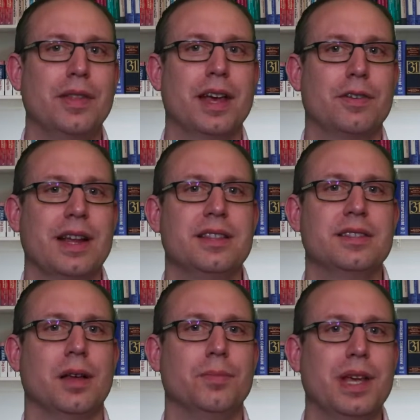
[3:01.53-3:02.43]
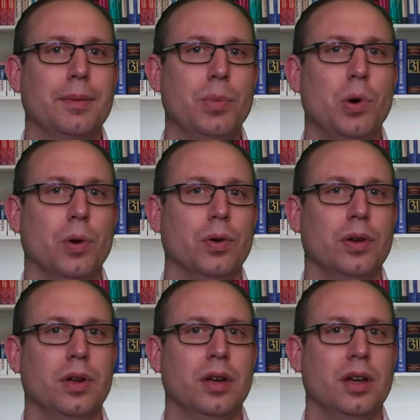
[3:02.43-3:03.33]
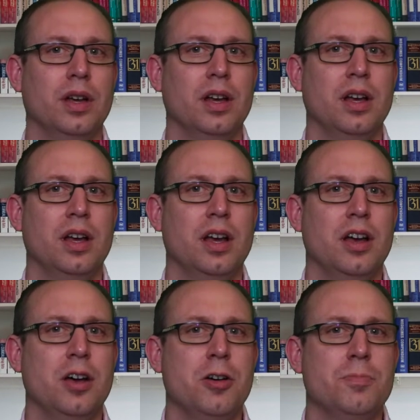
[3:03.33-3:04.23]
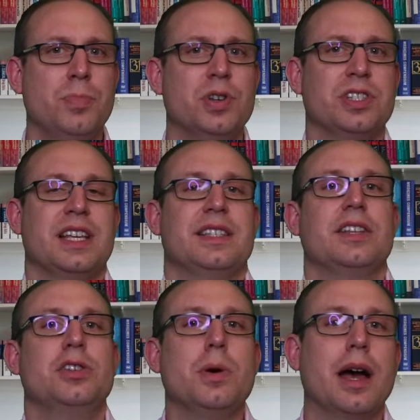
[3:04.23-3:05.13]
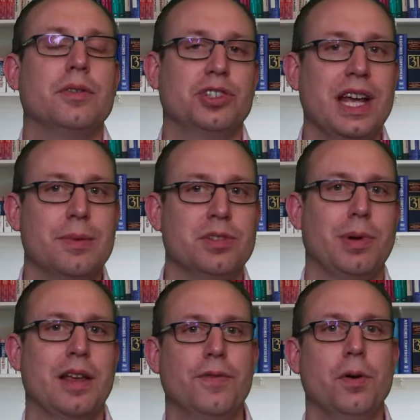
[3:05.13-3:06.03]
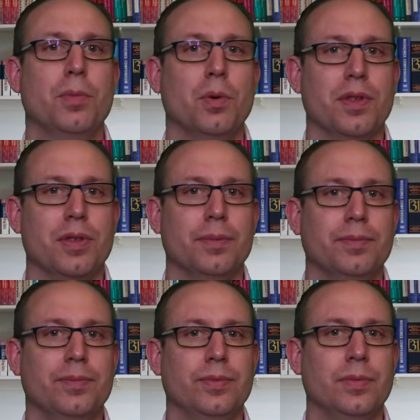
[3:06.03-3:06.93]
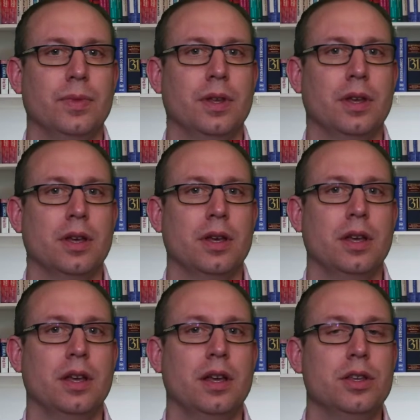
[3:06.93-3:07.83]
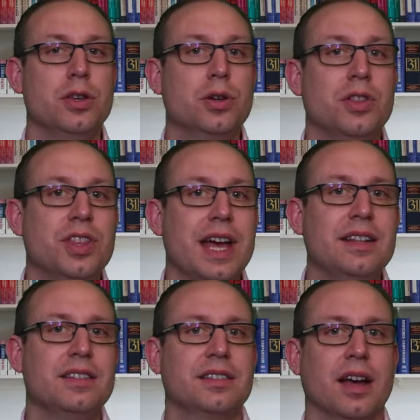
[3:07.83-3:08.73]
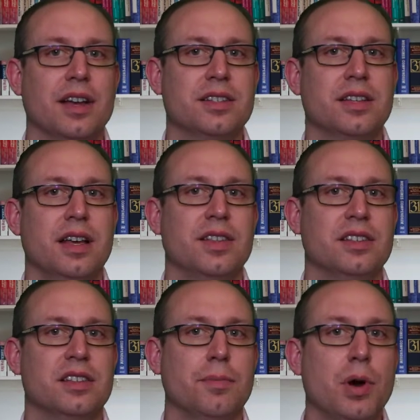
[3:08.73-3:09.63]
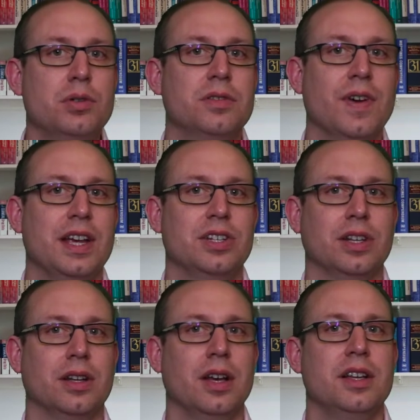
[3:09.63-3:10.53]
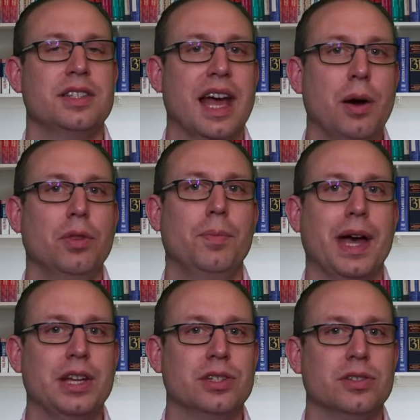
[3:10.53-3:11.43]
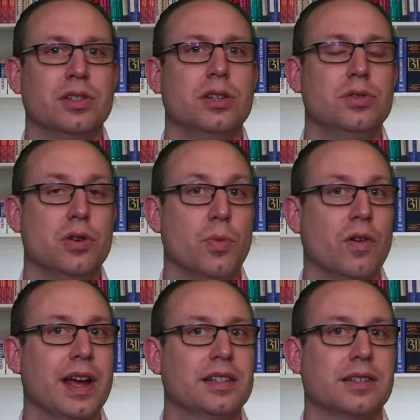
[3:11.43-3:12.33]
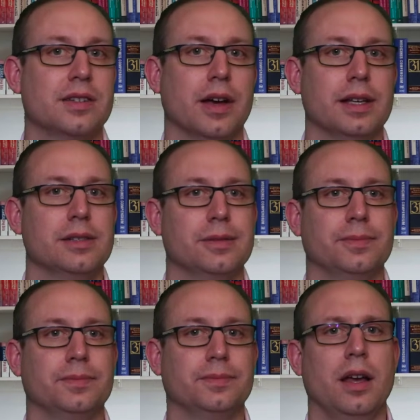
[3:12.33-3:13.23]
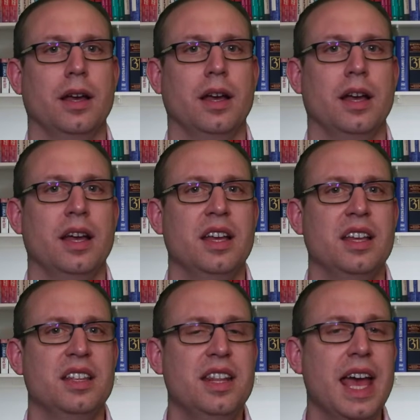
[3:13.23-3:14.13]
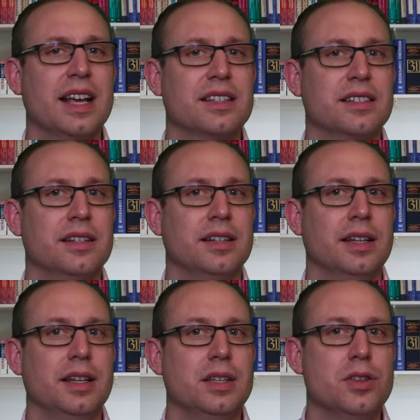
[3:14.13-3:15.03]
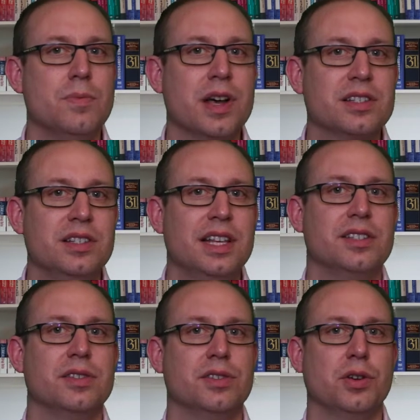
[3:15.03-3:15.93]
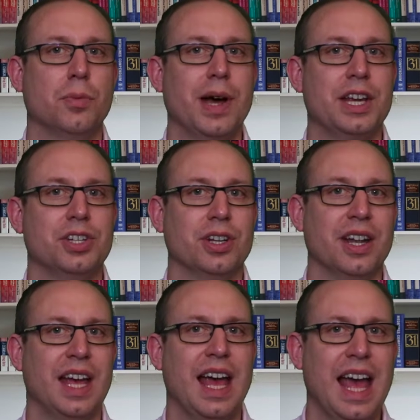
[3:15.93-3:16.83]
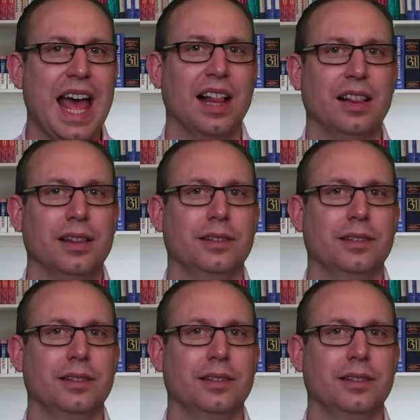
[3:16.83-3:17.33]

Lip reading: their grandson being born, but says they're too out of shape to play football with them, you could then discuss this as a motivation to help the patient do more exercise. Next, you must listen to your patient, L.